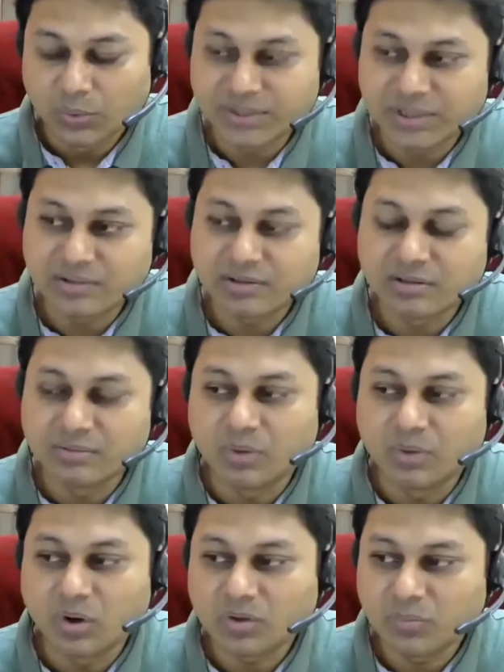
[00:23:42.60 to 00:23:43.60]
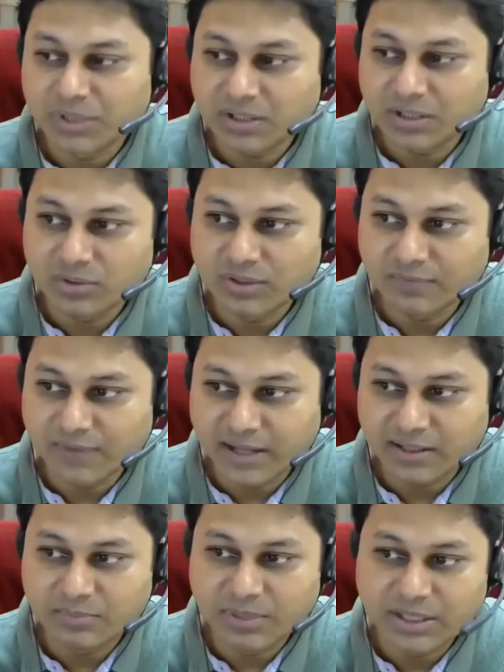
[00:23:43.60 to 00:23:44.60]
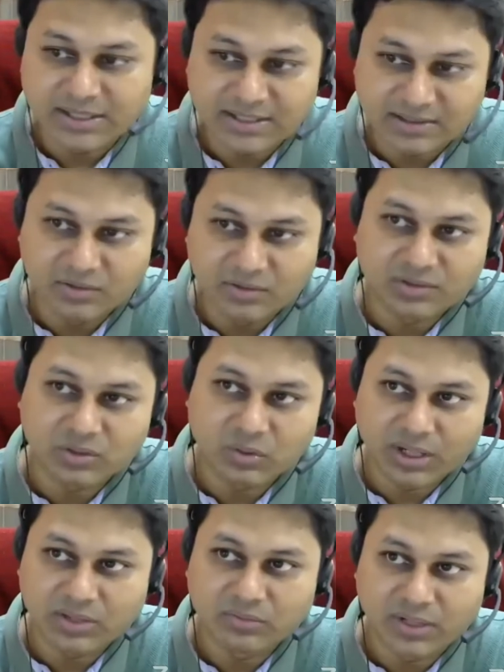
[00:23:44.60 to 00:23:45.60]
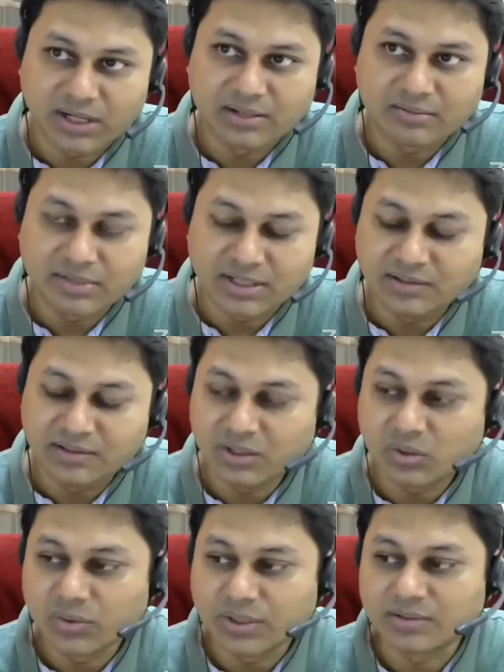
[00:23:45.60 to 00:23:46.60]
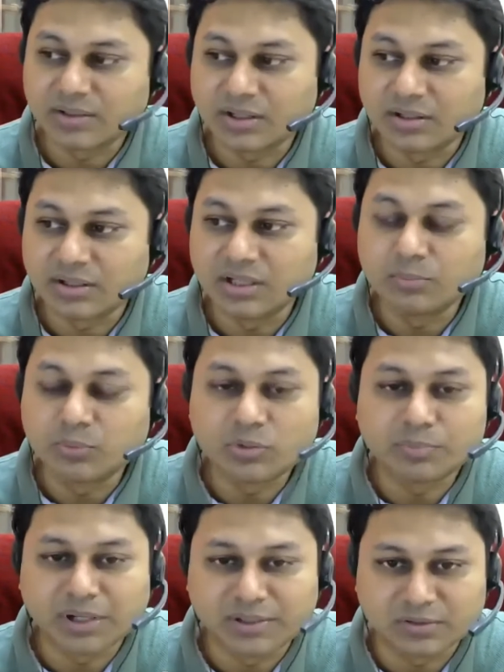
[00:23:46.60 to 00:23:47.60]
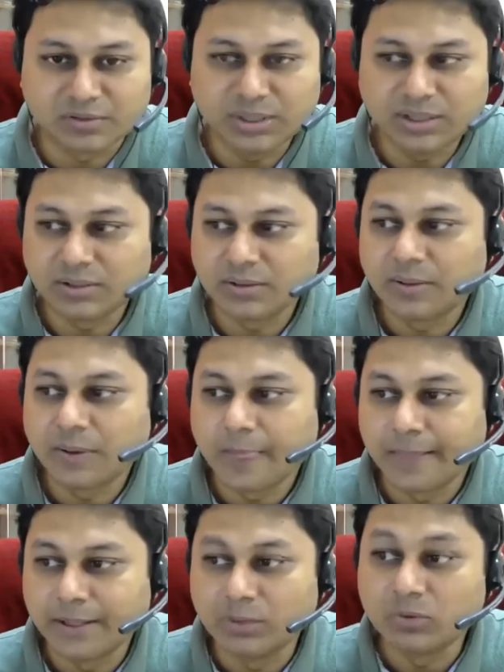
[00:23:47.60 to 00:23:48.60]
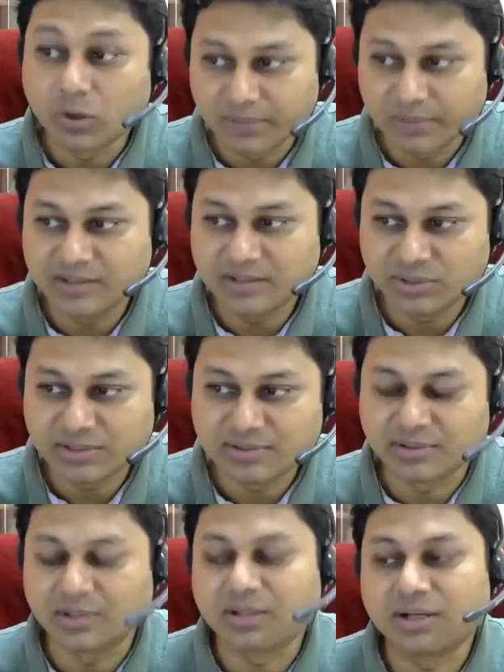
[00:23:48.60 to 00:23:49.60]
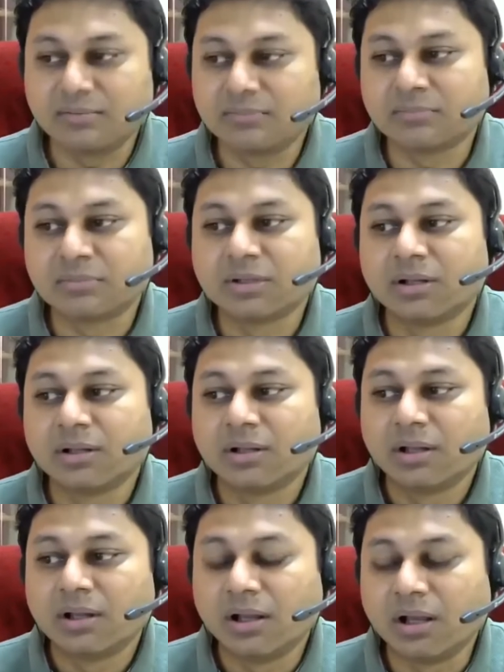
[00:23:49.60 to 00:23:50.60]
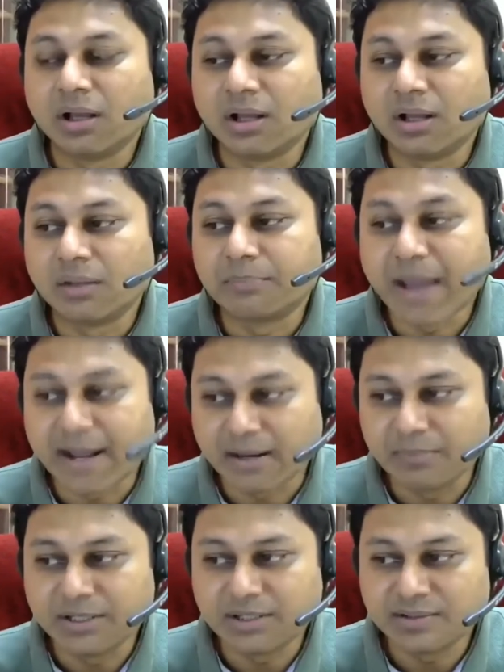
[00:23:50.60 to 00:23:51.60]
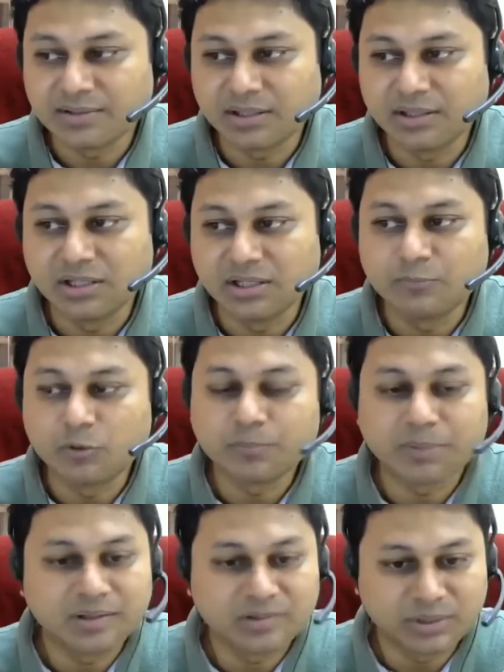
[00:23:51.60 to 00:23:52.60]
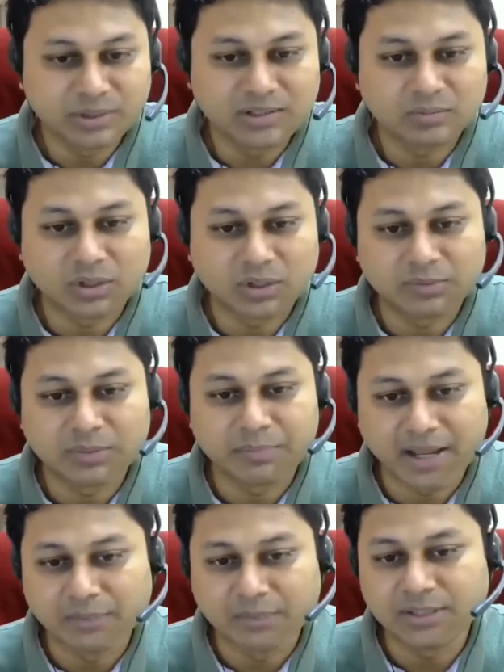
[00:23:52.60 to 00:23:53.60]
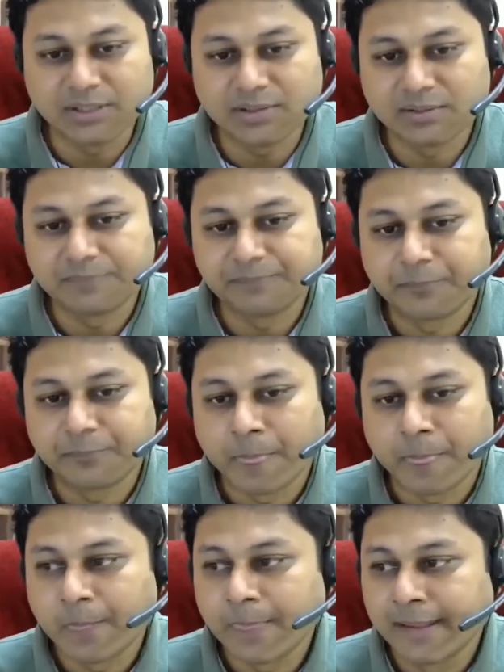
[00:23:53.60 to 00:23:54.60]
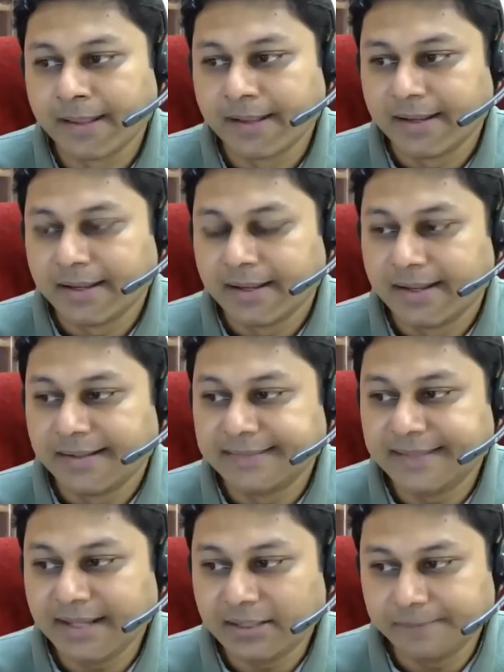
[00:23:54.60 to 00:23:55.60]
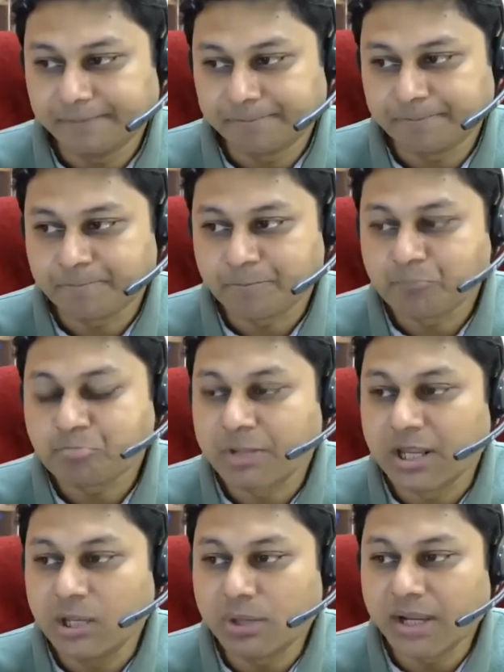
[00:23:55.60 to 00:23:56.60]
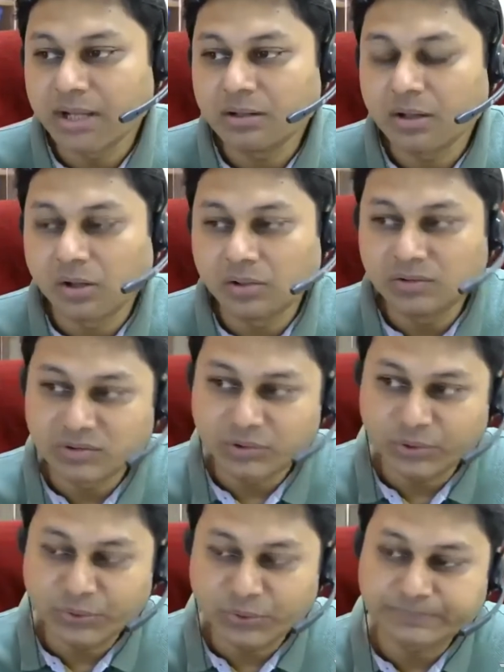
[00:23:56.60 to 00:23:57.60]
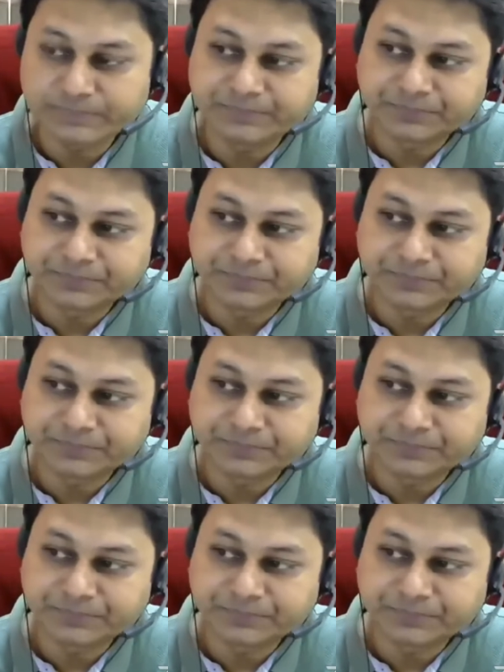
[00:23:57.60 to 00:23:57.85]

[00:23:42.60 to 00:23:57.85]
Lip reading: which is mod of beta 2 divided by T0 square, where T0 is the input pulse width. You normalize with certain parameters, and input pulse width is one of the parameters. Then you can also